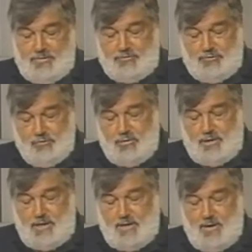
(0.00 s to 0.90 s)
the
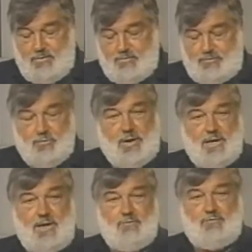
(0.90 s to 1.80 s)
tooling under
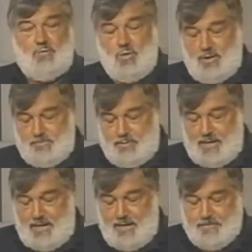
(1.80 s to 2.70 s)

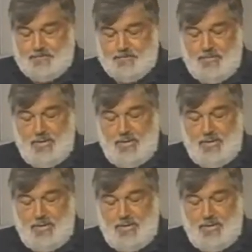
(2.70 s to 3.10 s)
24B,